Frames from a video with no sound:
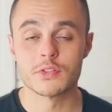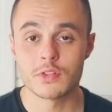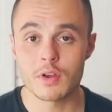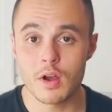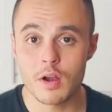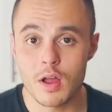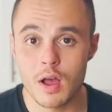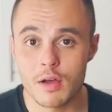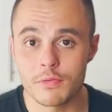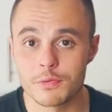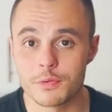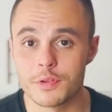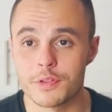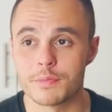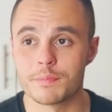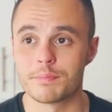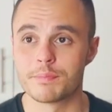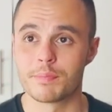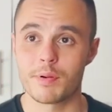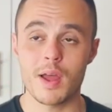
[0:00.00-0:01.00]
I start off
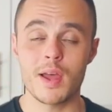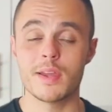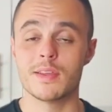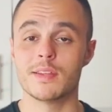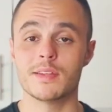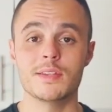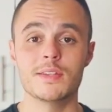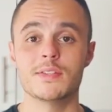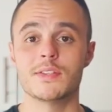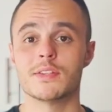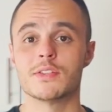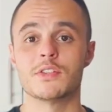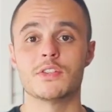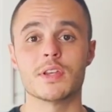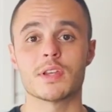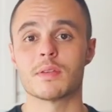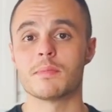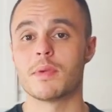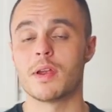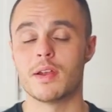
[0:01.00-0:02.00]
with probably the easiest
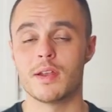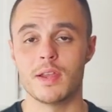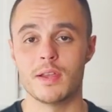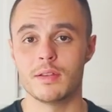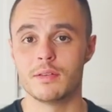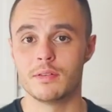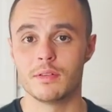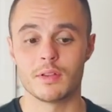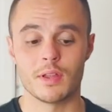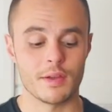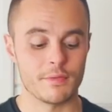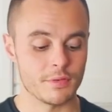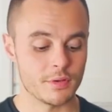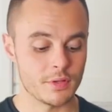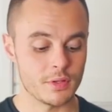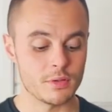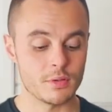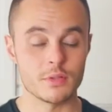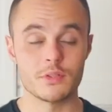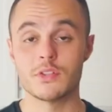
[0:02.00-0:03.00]
chicken marinade you'll ever
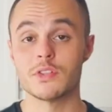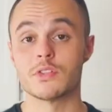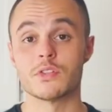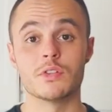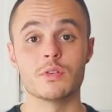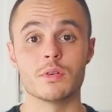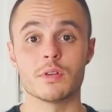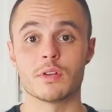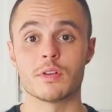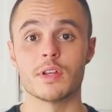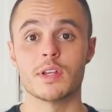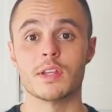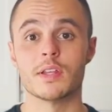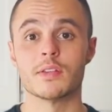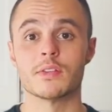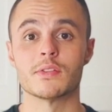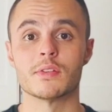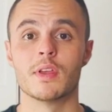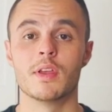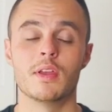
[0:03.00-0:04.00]
do. It's just 2
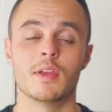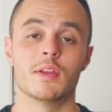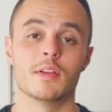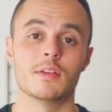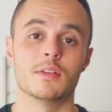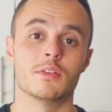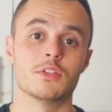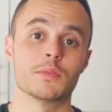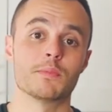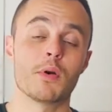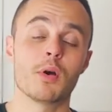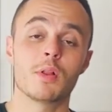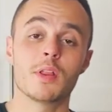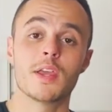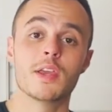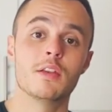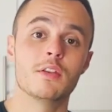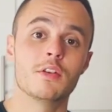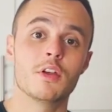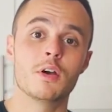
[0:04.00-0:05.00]
ingredients,
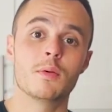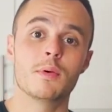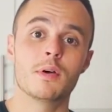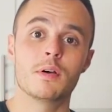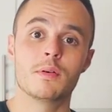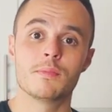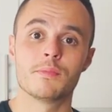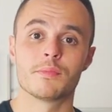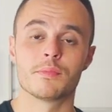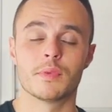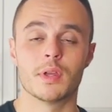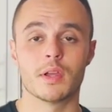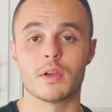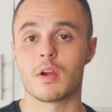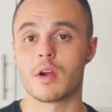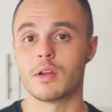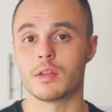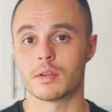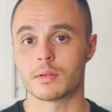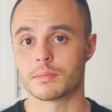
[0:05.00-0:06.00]
chipotle and adobo and
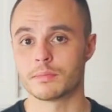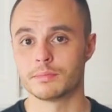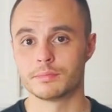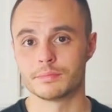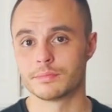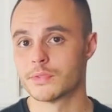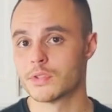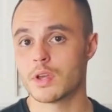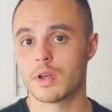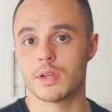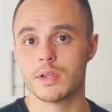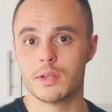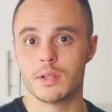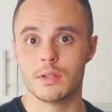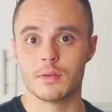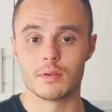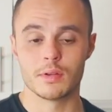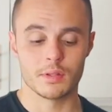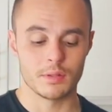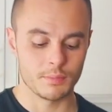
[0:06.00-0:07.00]
garlic. That's all you
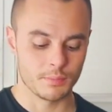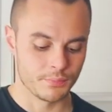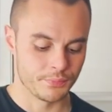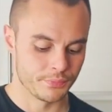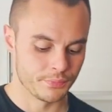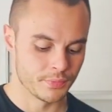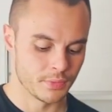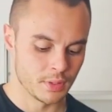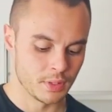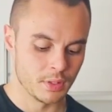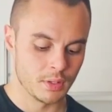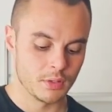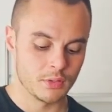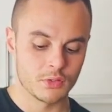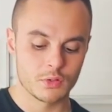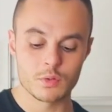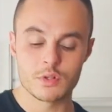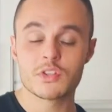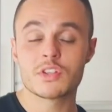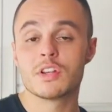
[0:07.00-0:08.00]
need really.
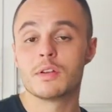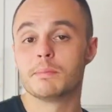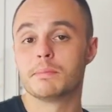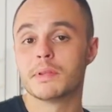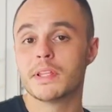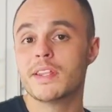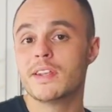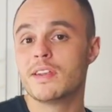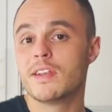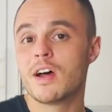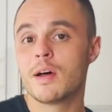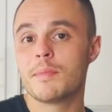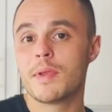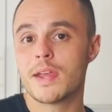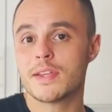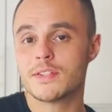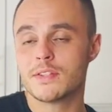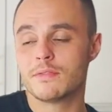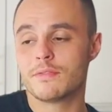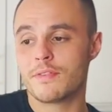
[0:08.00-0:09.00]
So we're just gonna blend it up
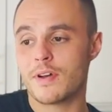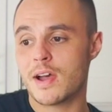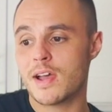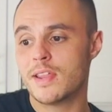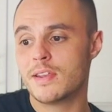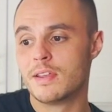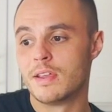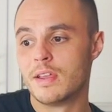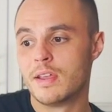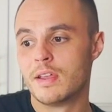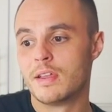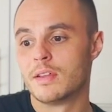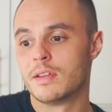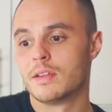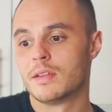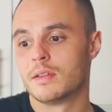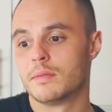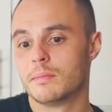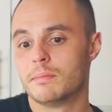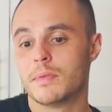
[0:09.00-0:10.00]
nice and fine,
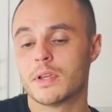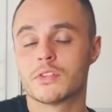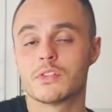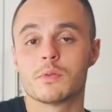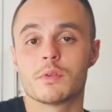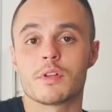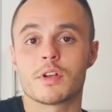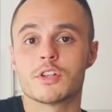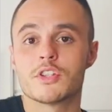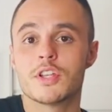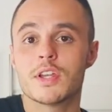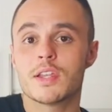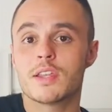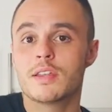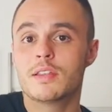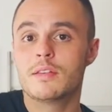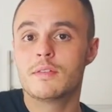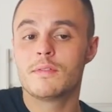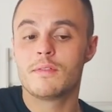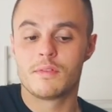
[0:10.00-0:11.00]
mix it with our
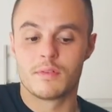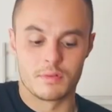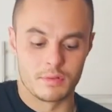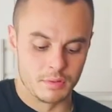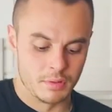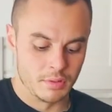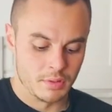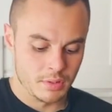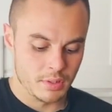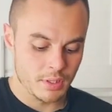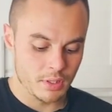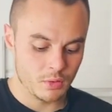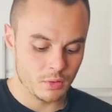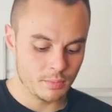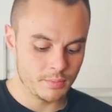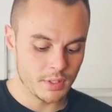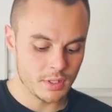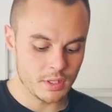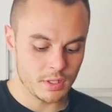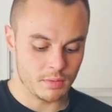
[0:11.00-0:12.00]
chicken, and
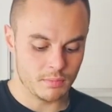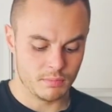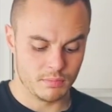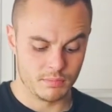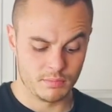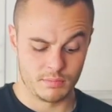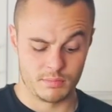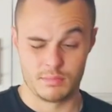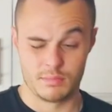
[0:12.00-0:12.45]
we'll be good.